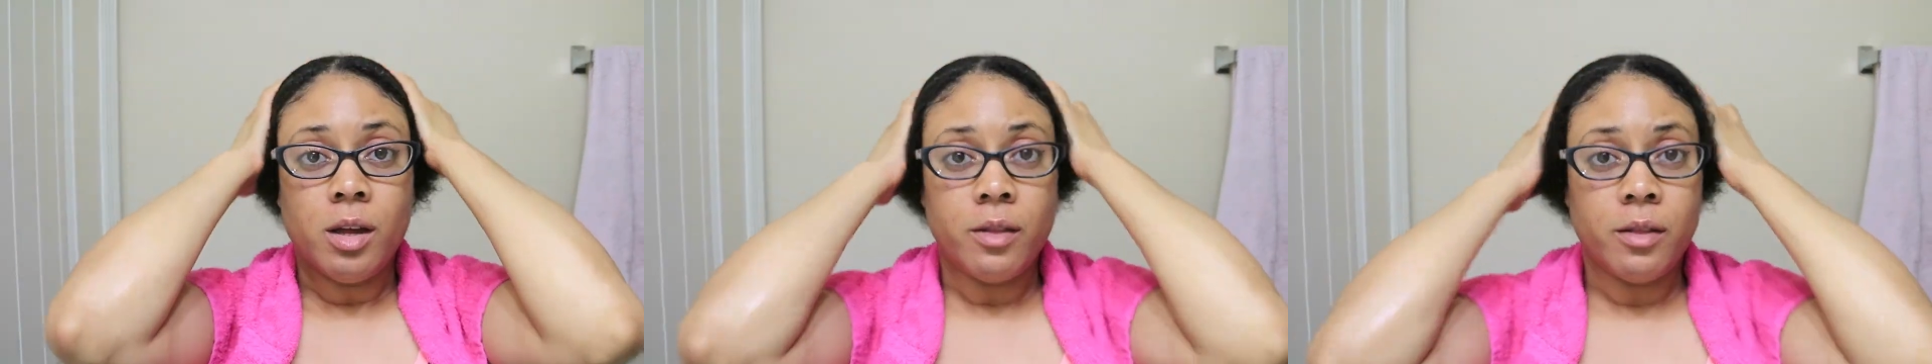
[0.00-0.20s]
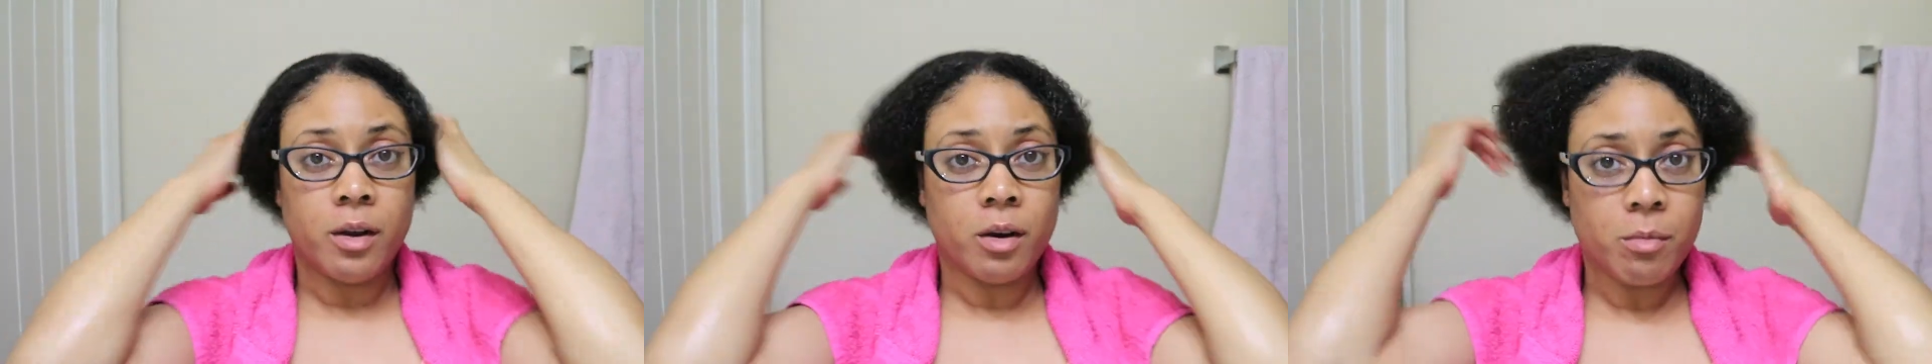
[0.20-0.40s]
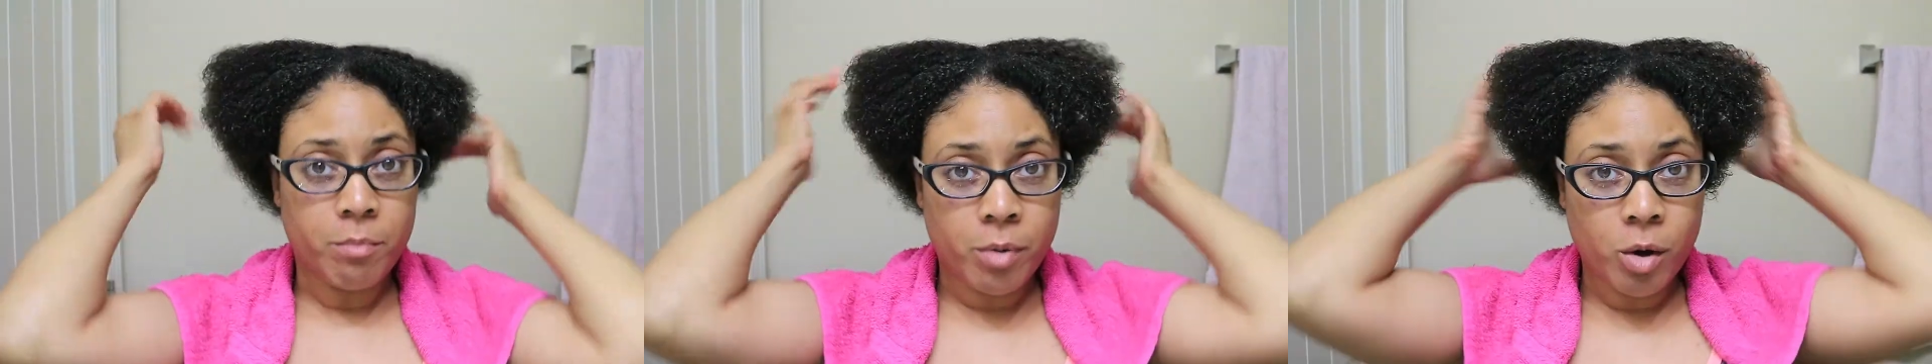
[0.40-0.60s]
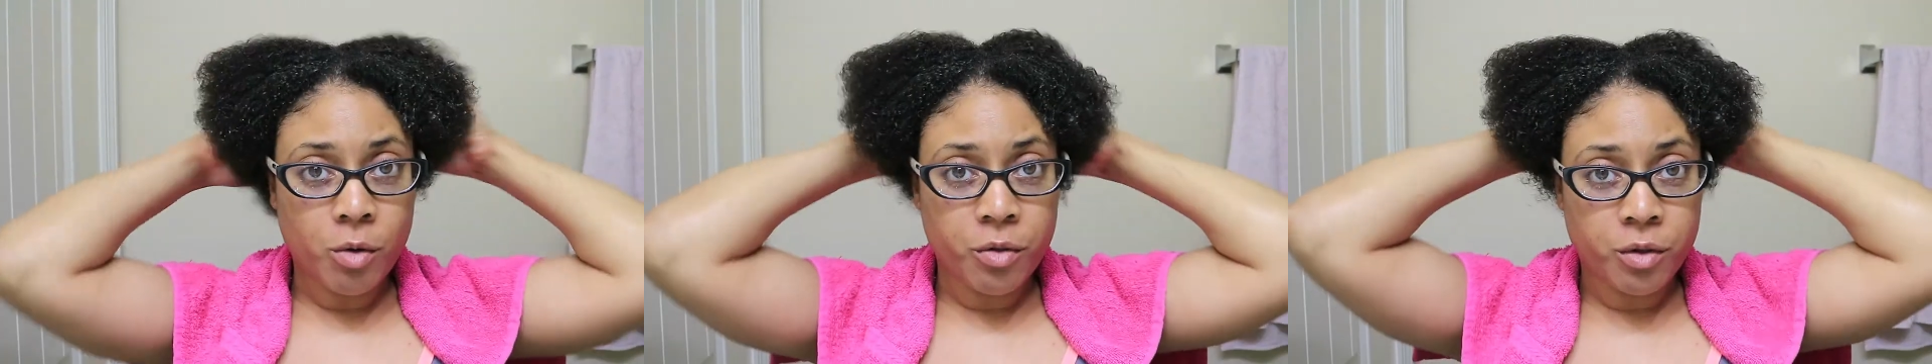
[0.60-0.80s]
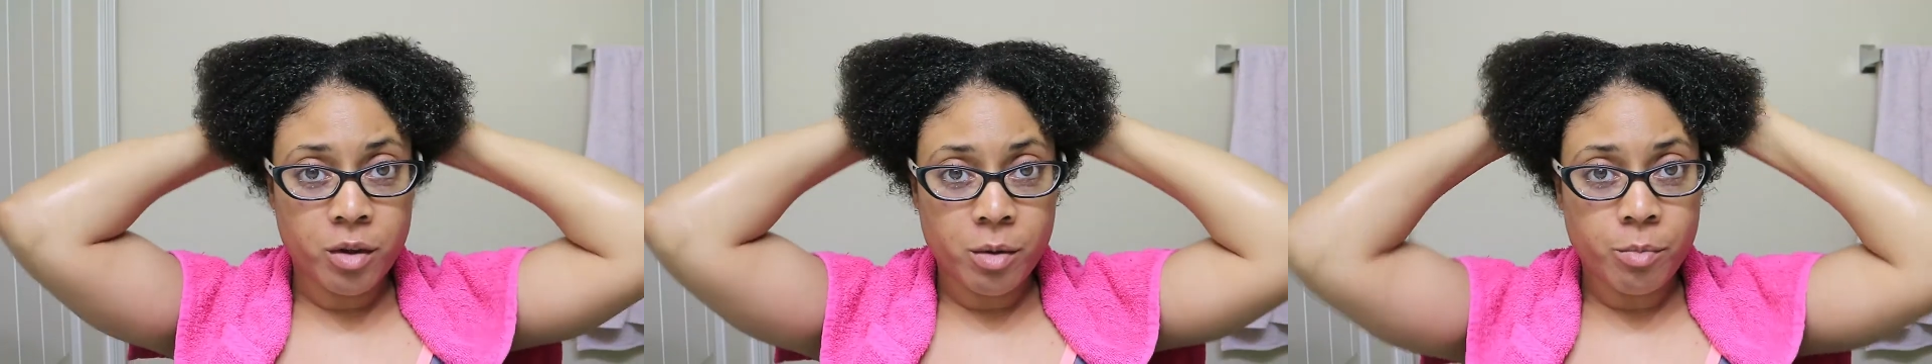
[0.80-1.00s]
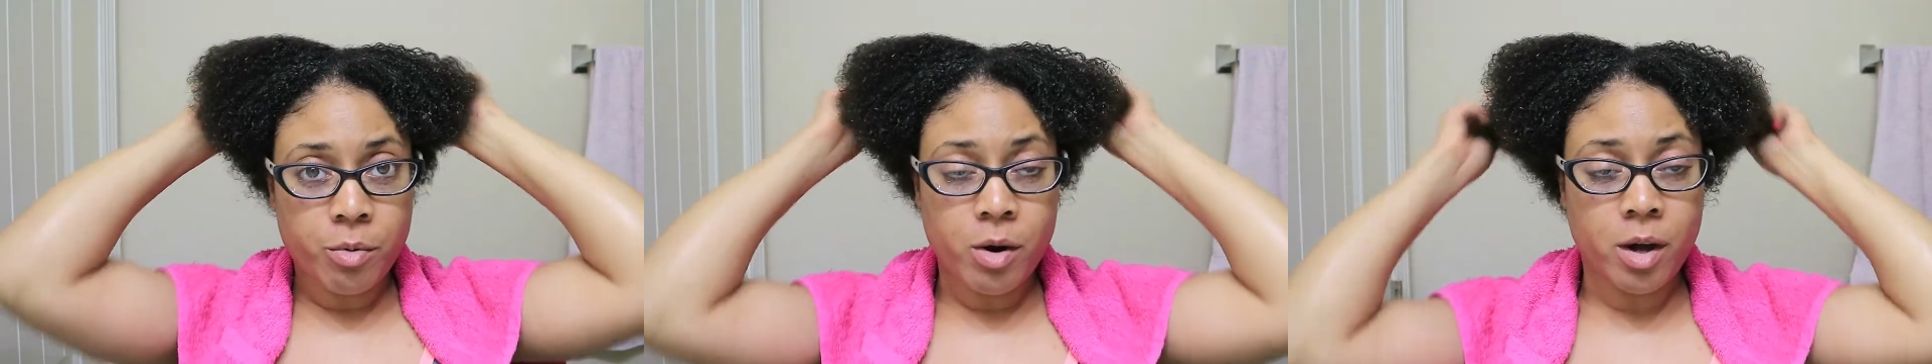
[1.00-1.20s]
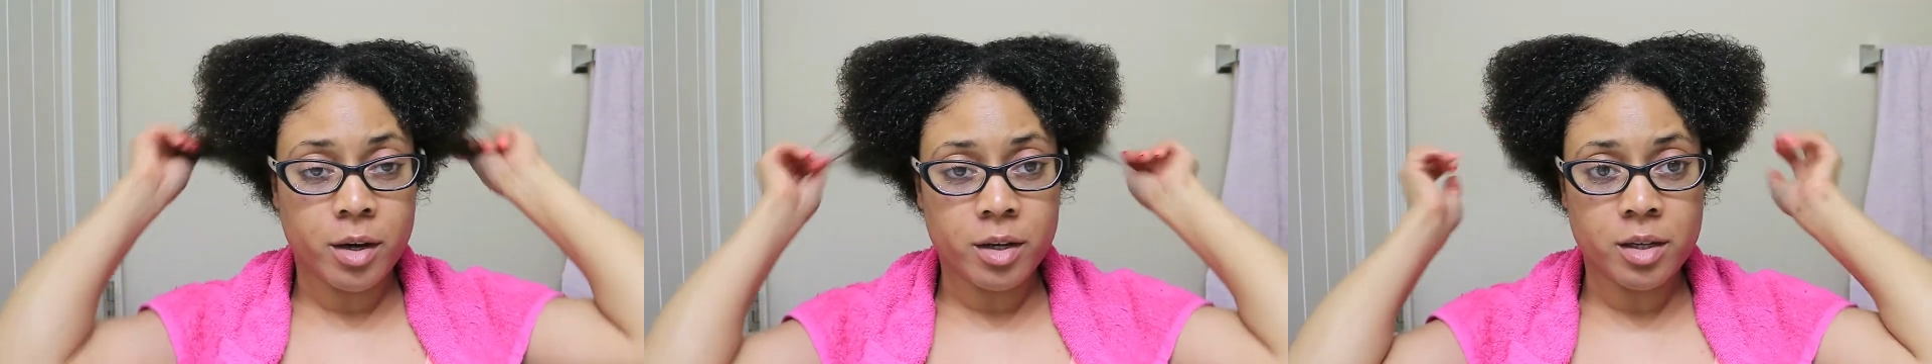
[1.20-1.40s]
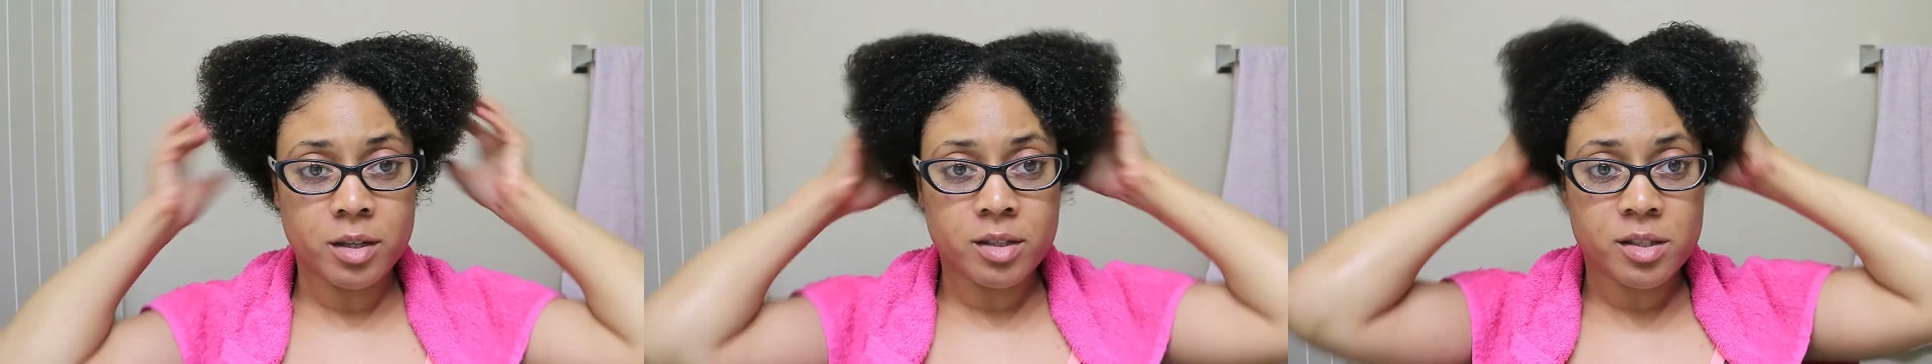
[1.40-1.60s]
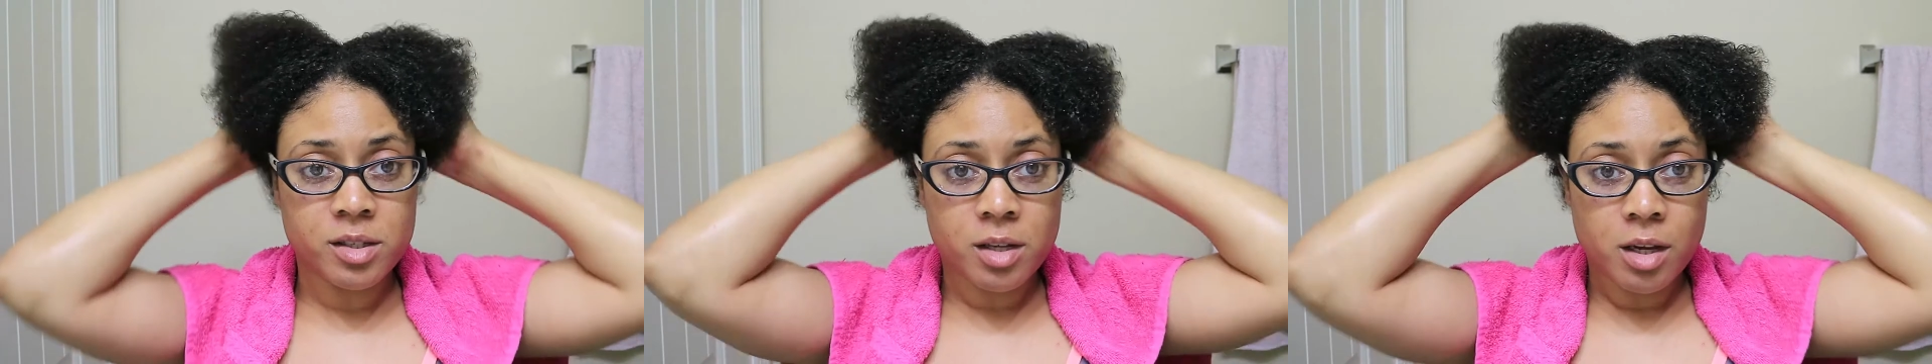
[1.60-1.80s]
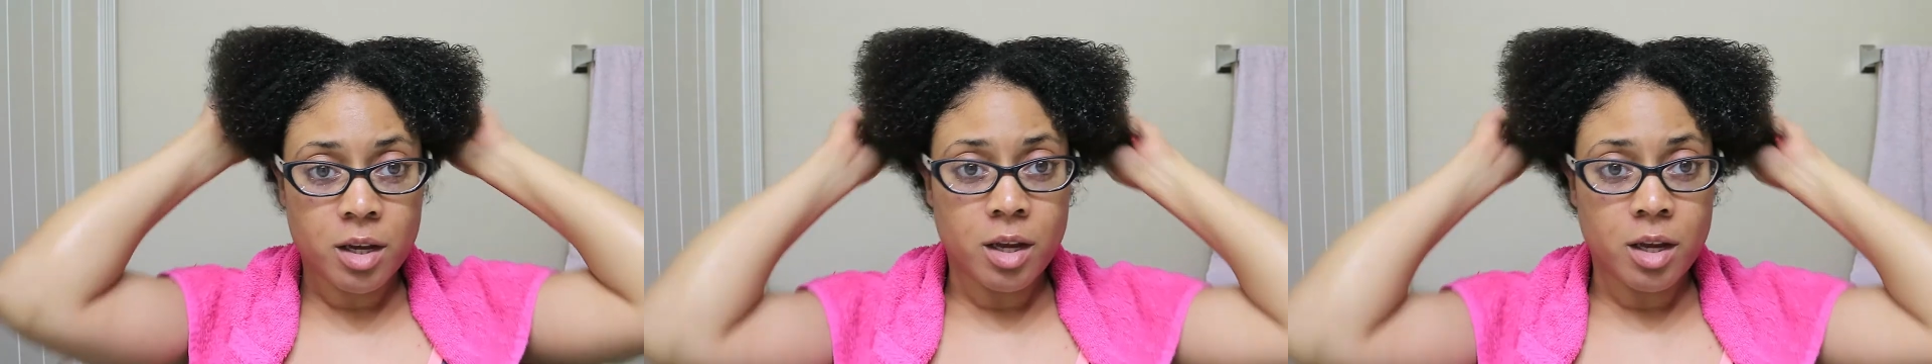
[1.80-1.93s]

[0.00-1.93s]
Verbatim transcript: They are both good products,